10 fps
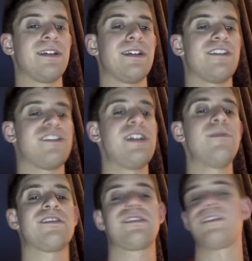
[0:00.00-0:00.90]

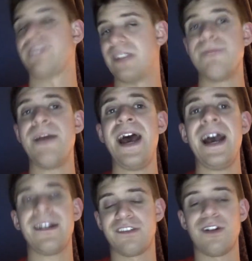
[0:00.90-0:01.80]
Sheamus came
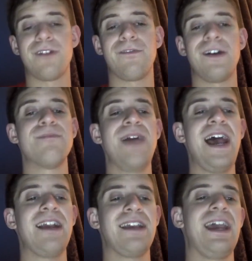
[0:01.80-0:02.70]
back, started fighting
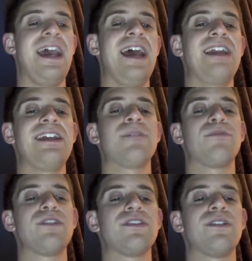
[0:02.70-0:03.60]
back, and he ended
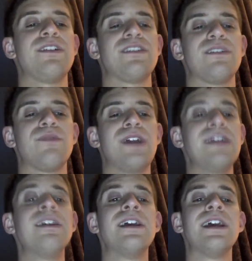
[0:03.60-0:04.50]
up returning into the
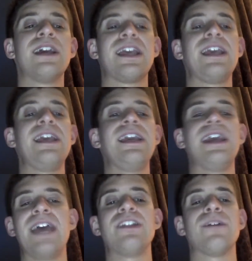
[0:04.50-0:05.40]
ring.
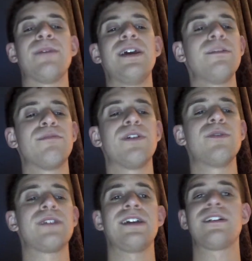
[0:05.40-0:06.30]
He ended up hitting the
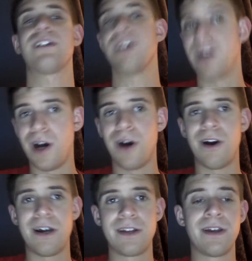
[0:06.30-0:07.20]
Brogue Kick
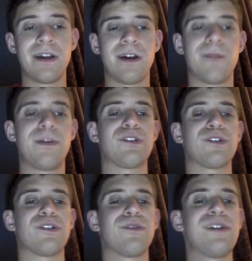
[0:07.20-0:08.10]
on
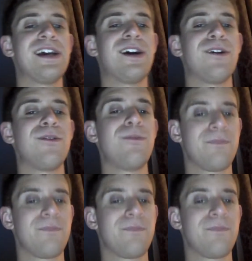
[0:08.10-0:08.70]
Humberto Carrillo.